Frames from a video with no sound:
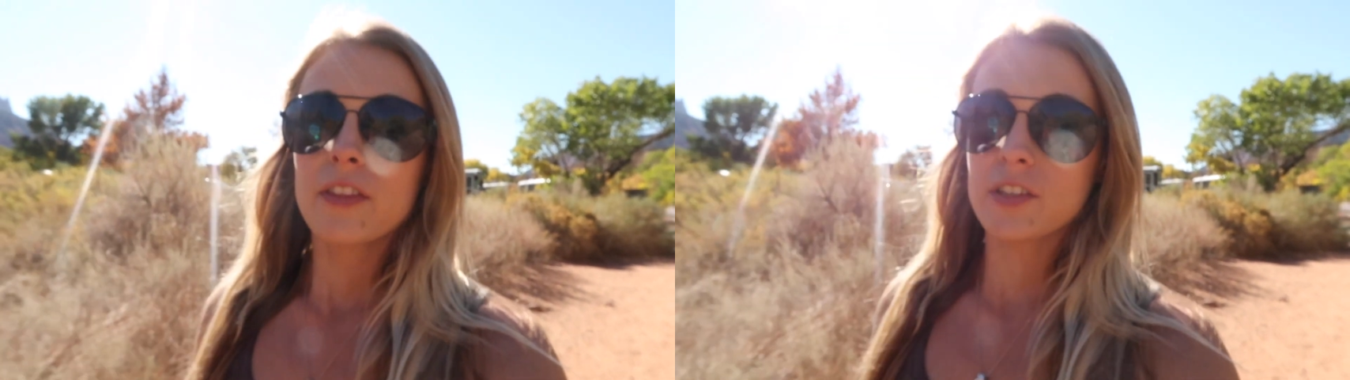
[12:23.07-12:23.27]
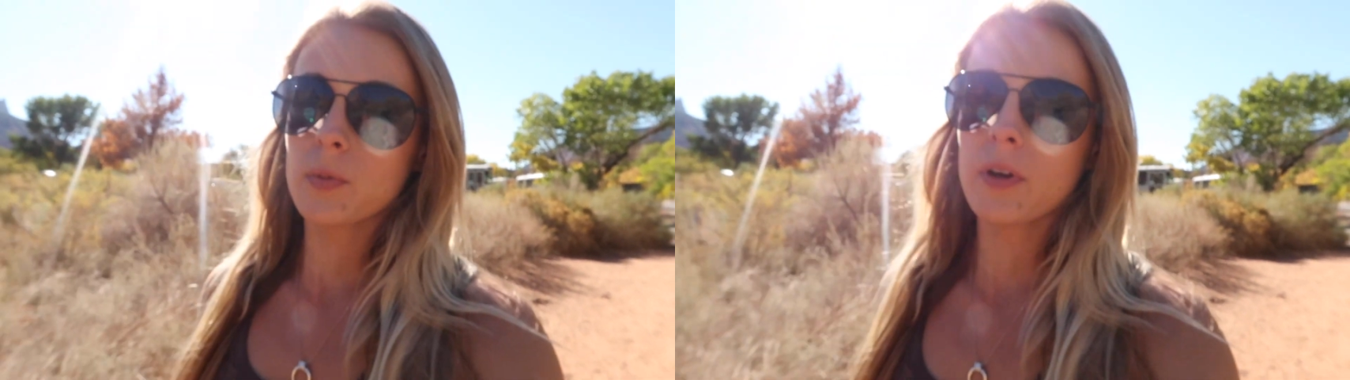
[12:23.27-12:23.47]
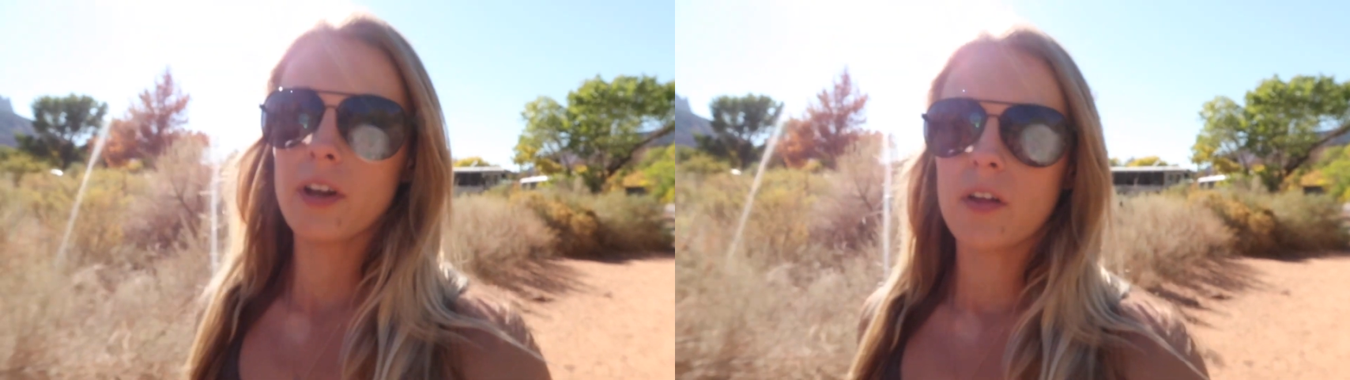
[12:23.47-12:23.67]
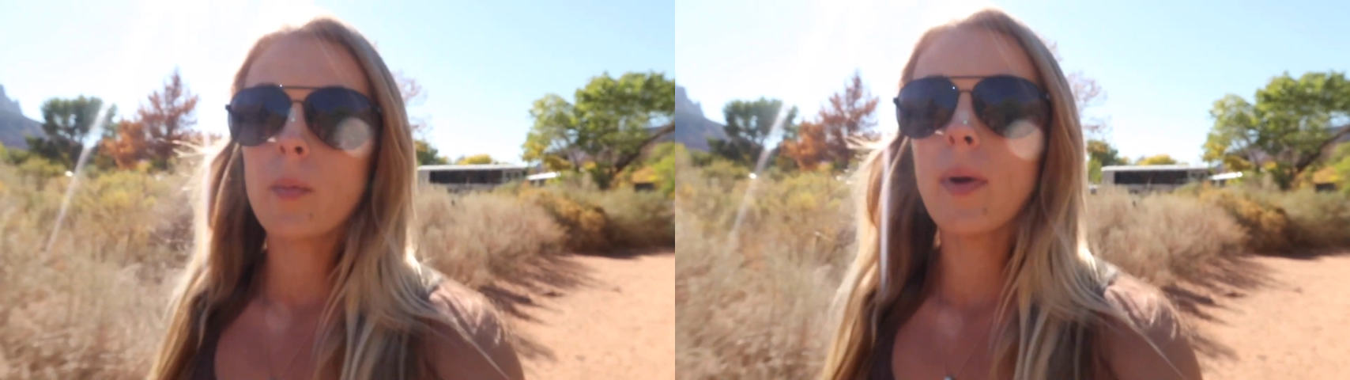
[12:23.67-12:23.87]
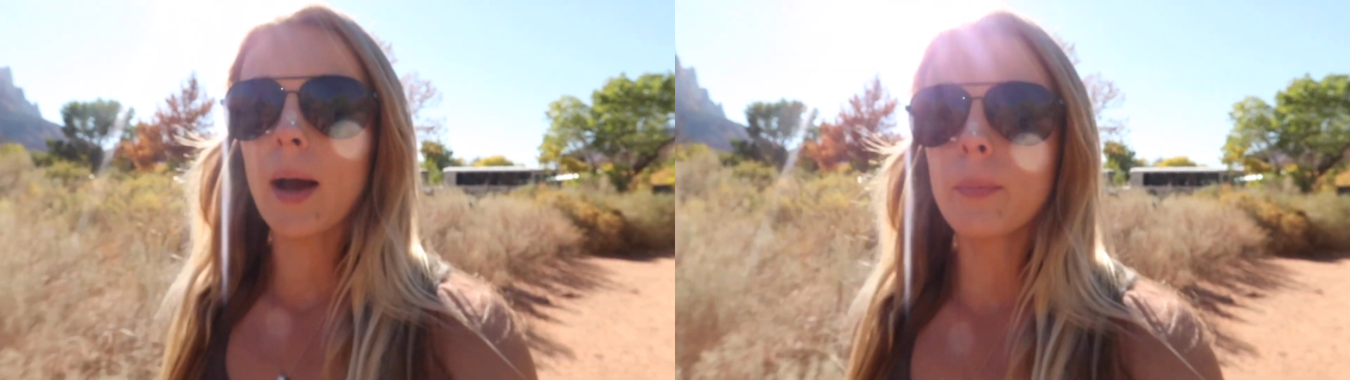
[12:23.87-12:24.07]
This one on
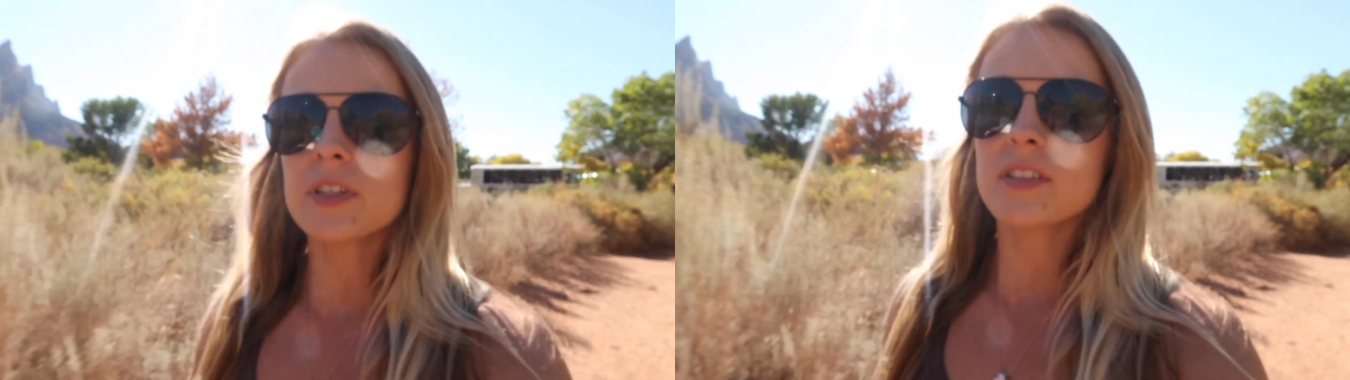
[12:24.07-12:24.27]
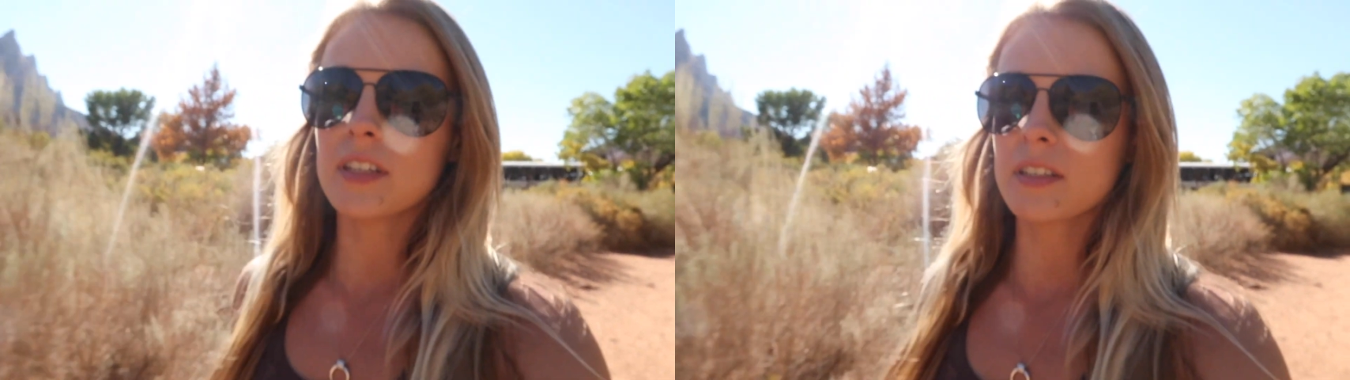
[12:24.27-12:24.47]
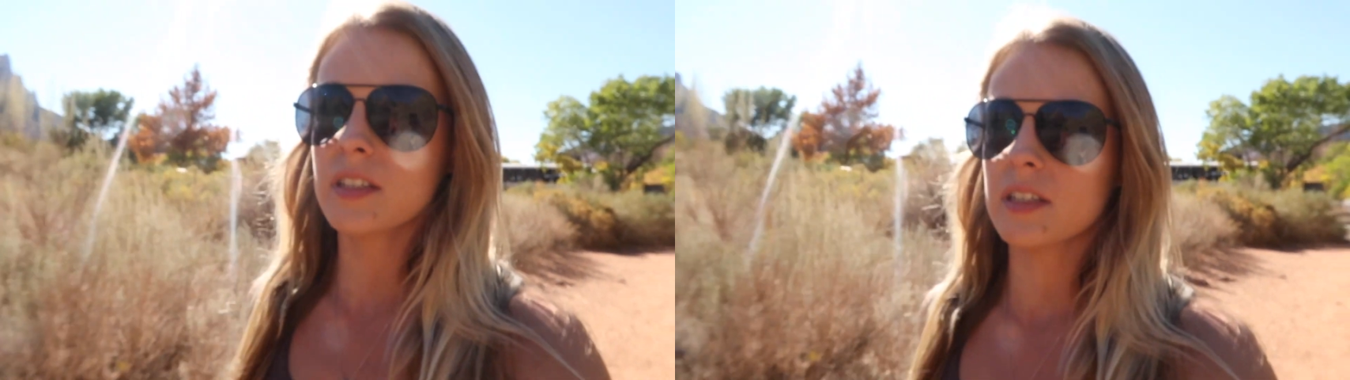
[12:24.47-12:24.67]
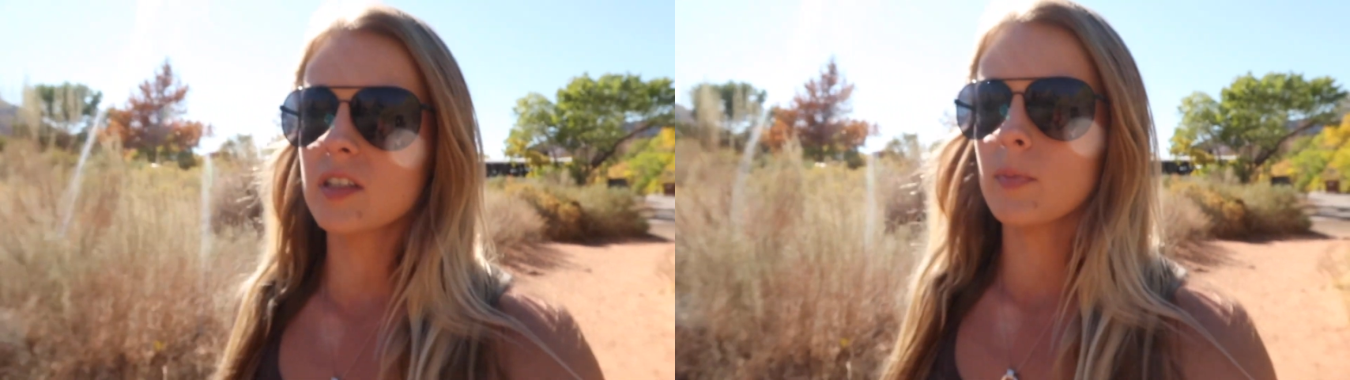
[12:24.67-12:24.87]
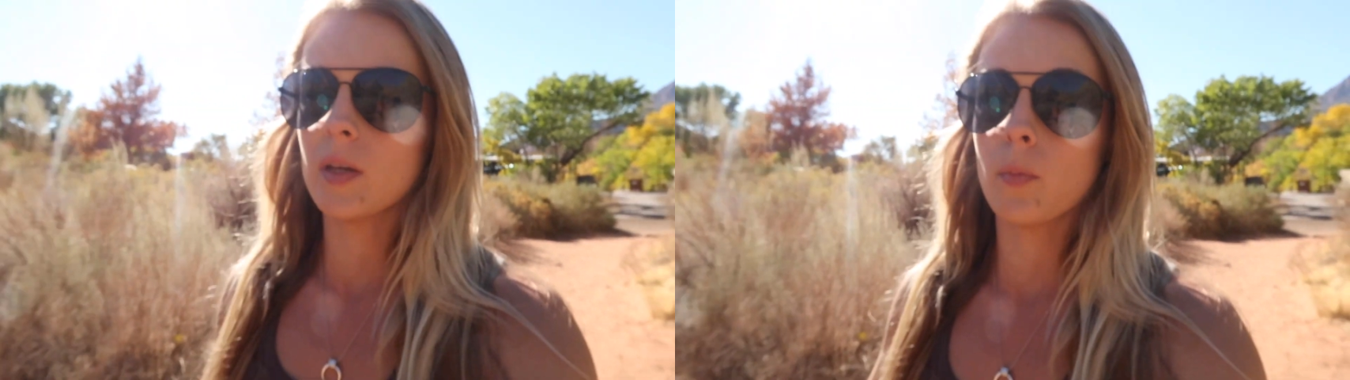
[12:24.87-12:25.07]
the map was
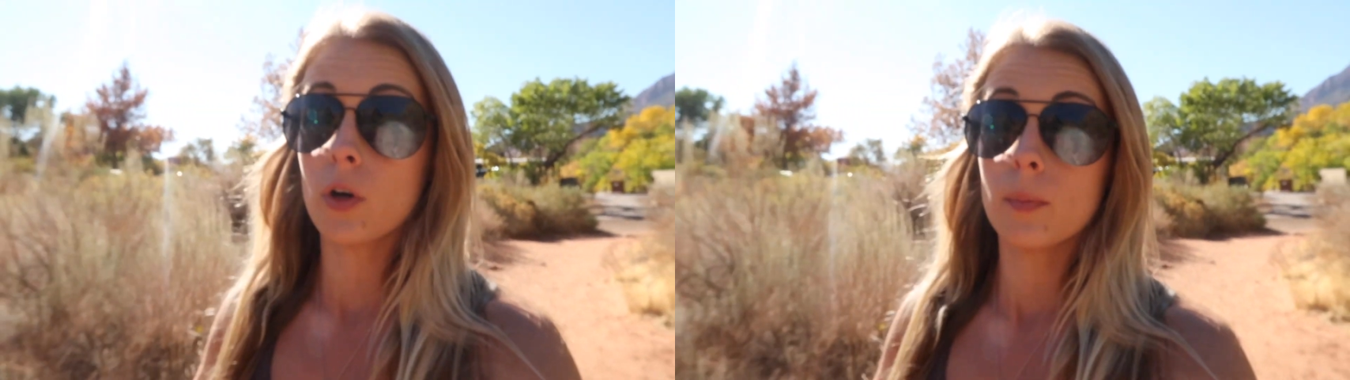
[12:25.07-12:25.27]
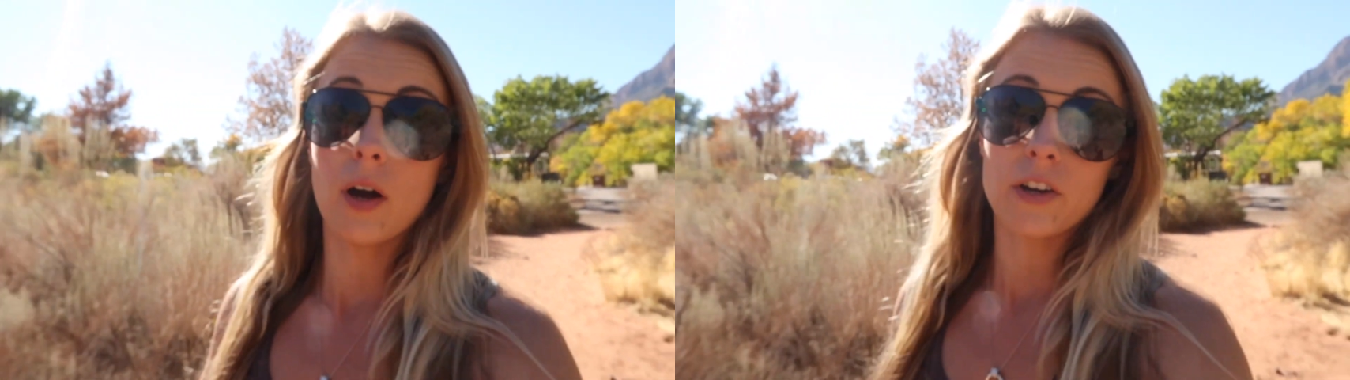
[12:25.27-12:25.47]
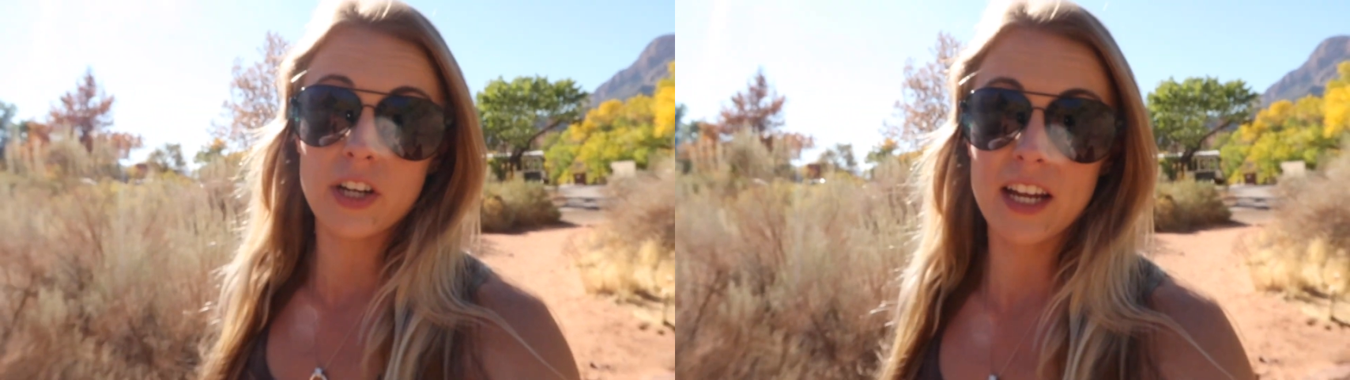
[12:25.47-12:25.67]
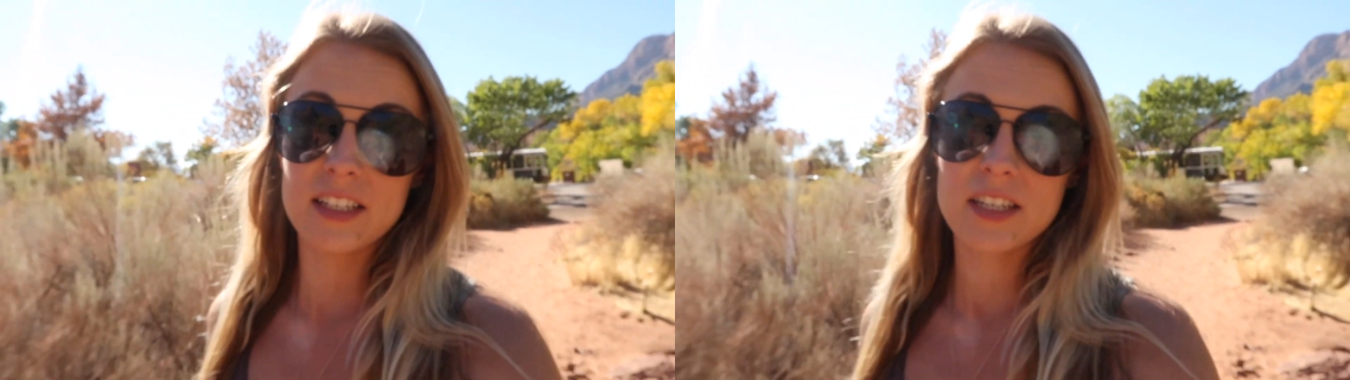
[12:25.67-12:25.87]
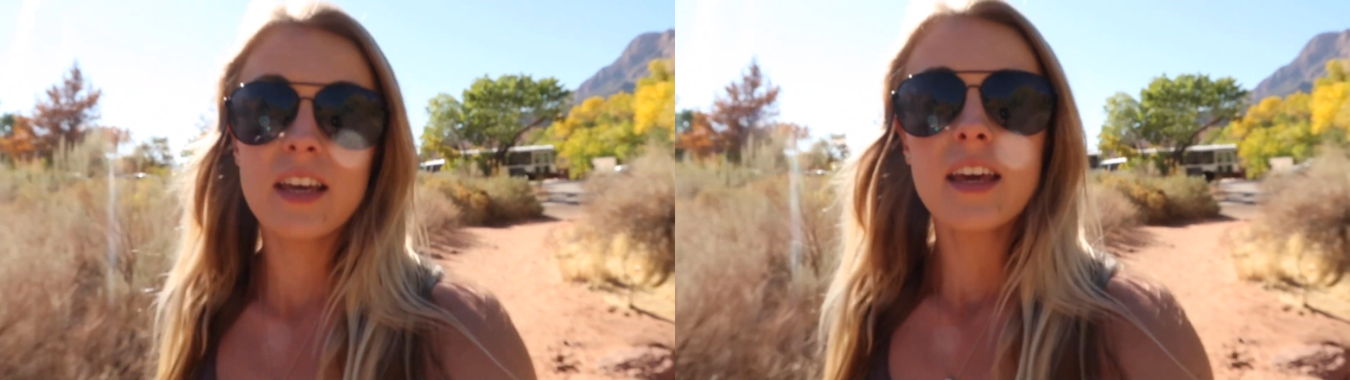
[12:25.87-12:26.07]
listed to be more moderate.